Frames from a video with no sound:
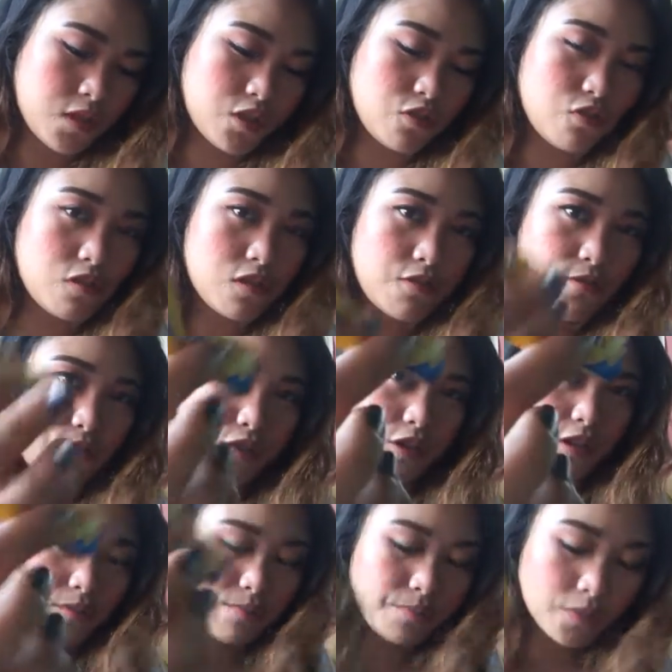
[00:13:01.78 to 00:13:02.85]
Juicy fruit.
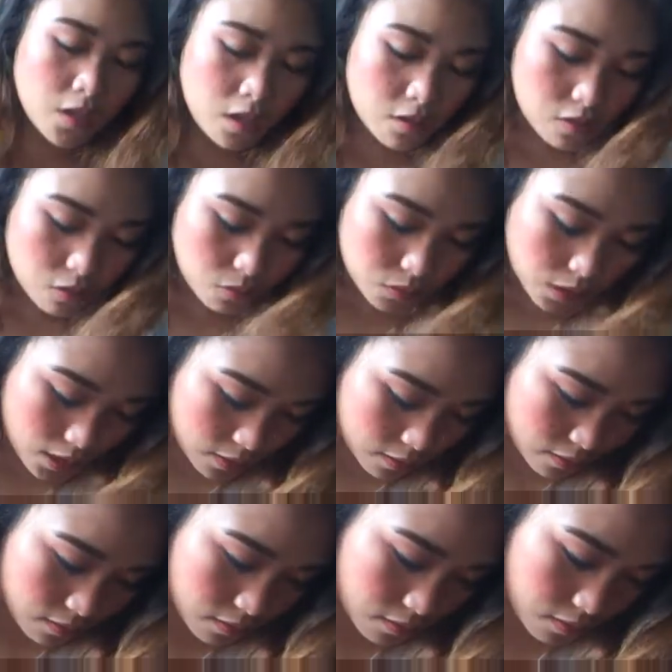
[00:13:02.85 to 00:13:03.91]
So,
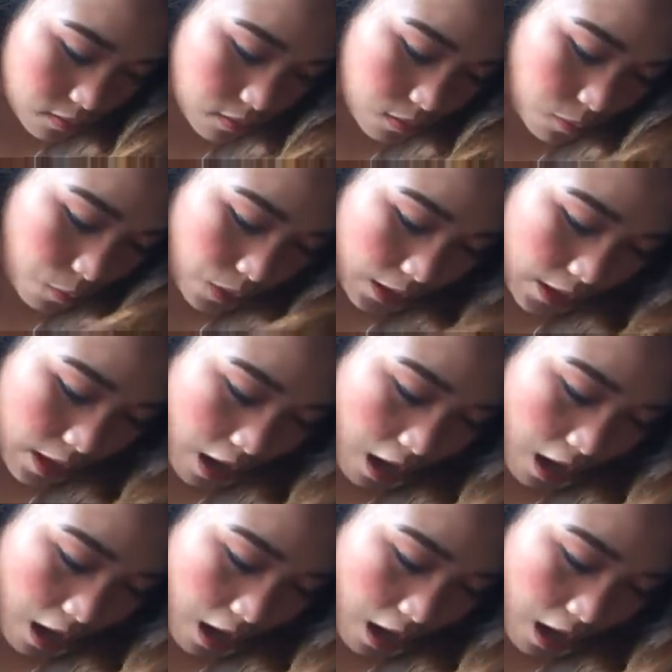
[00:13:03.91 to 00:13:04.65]
that's what I